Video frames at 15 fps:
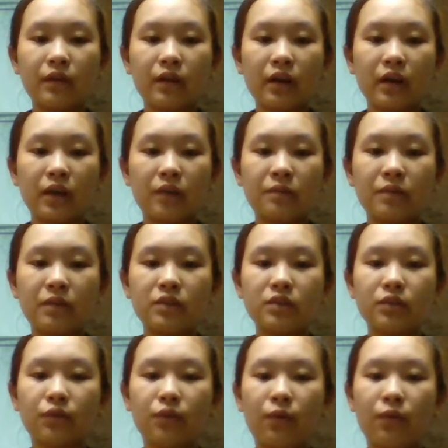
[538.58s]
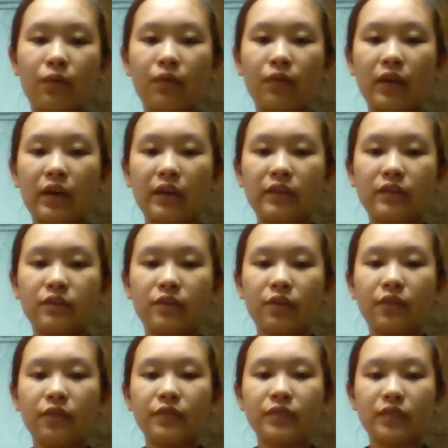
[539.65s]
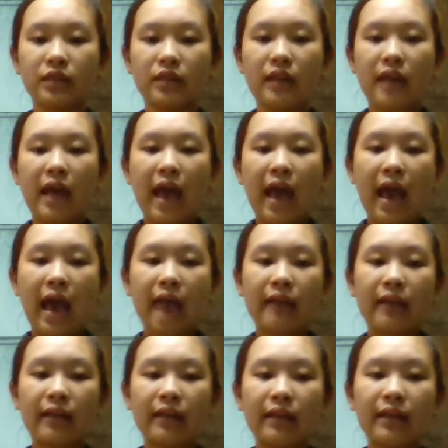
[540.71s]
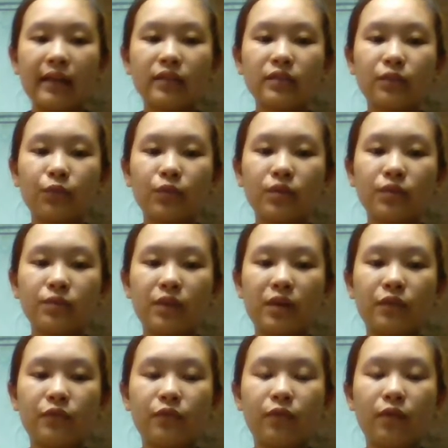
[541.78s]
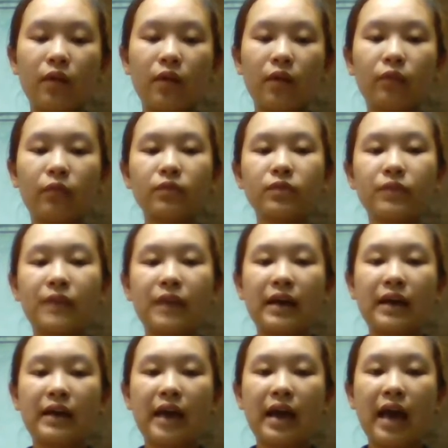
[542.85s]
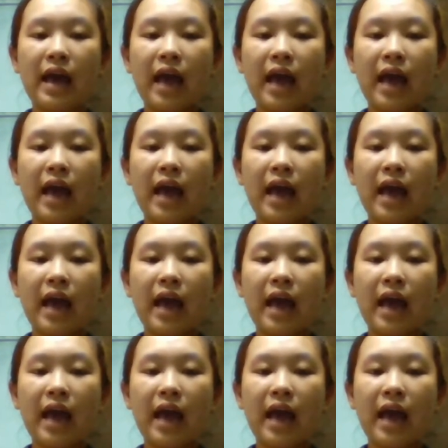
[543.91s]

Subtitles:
commercial interruption, and that would be followed by